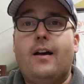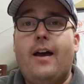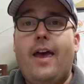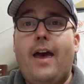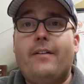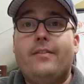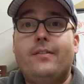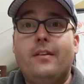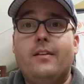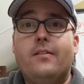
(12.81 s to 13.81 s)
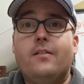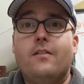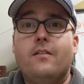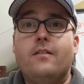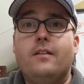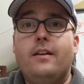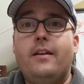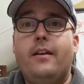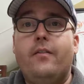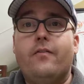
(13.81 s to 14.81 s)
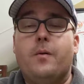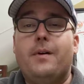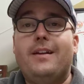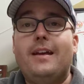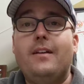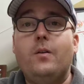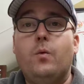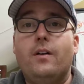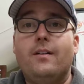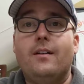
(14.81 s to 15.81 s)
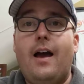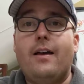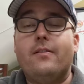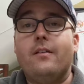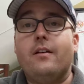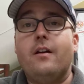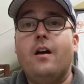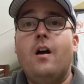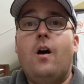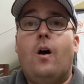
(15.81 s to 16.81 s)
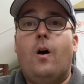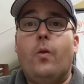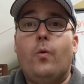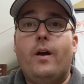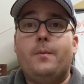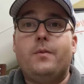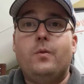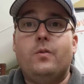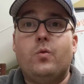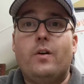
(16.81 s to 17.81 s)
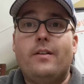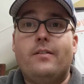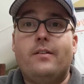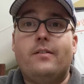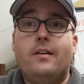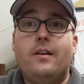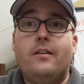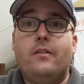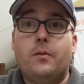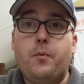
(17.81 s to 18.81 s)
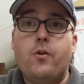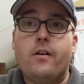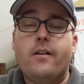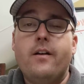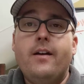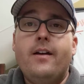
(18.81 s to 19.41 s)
I have six currently, from a 91 Classic all the way up to a 2016 Sport.